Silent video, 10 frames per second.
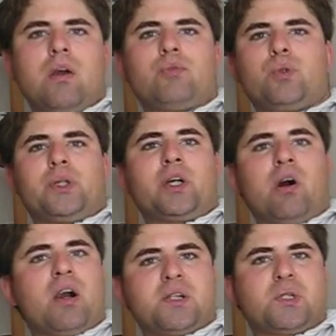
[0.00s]
for the
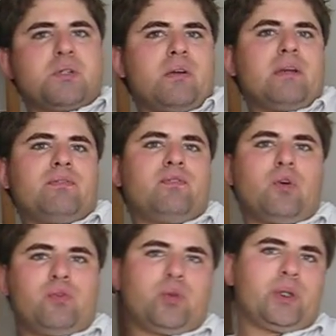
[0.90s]
cars,
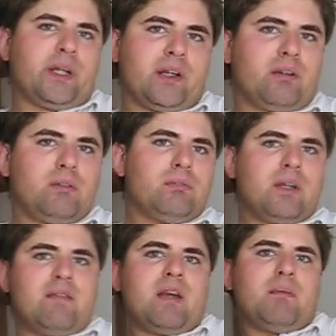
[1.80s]
for the
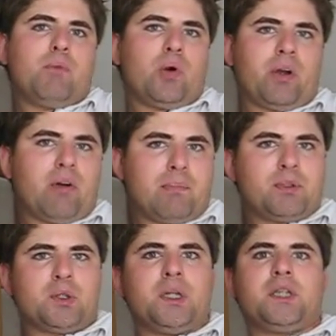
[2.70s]
giving more grip
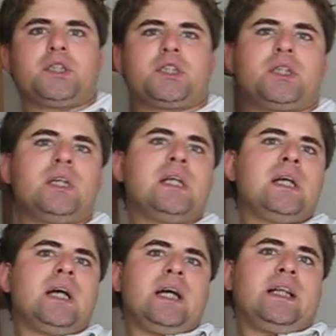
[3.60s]
to it,
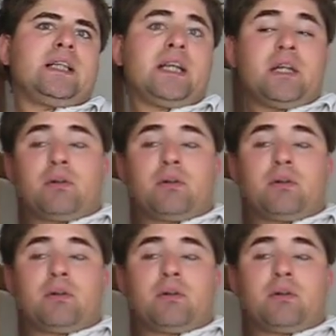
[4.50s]
and letting it